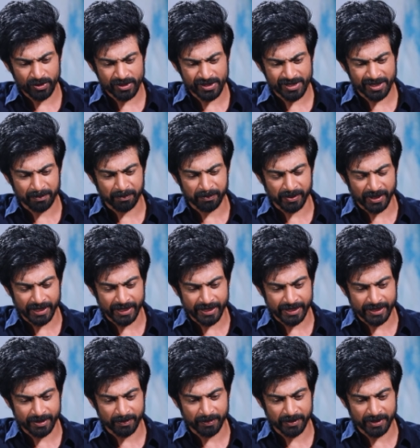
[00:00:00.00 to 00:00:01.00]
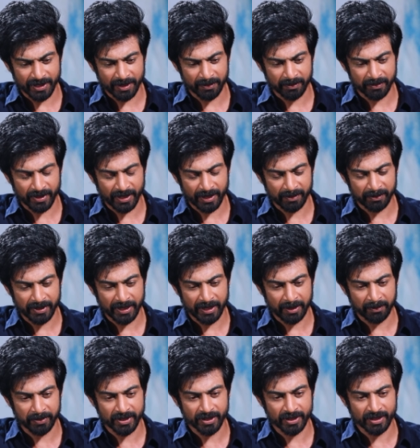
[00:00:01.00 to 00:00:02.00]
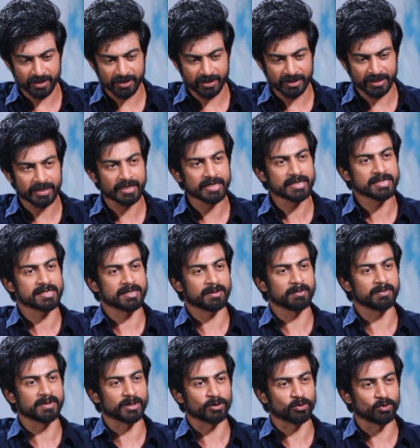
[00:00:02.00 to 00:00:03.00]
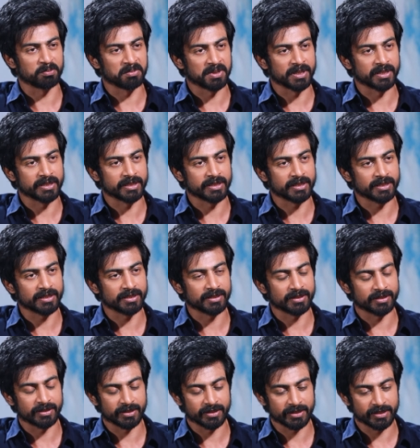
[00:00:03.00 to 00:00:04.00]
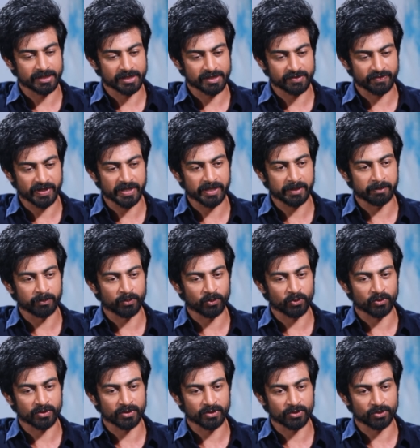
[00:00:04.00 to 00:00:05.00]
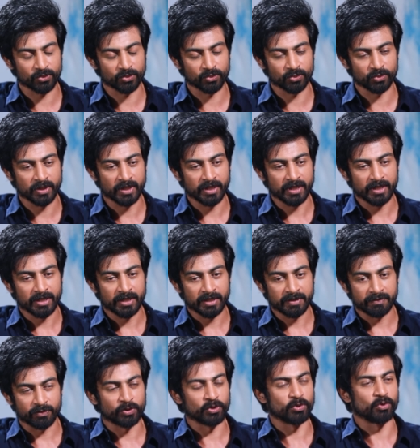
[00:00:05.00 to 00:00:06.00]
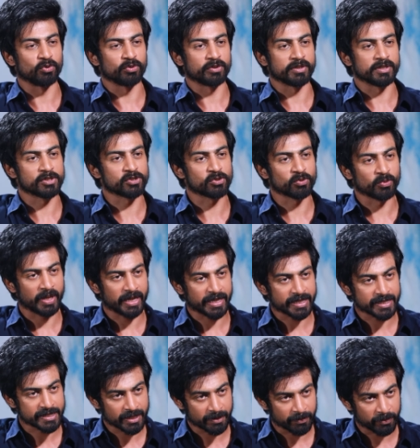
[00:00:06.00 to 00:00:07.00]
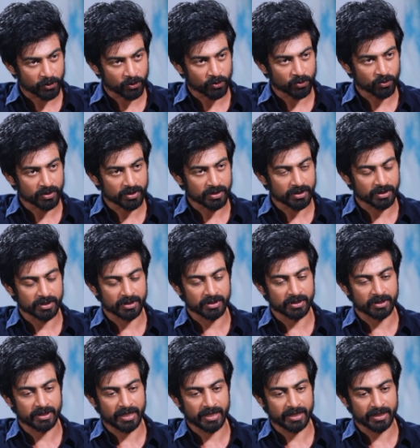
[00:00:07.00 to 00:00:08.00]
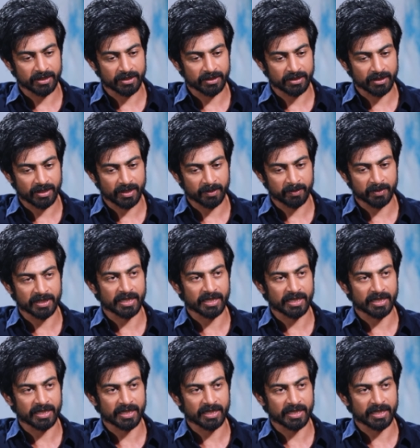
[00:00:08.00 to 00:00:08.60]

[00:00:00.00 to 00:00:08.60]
wouldn't say pride, but I'm happy that they like something, Mahi. It's very important to for the audience to accept you, and I'm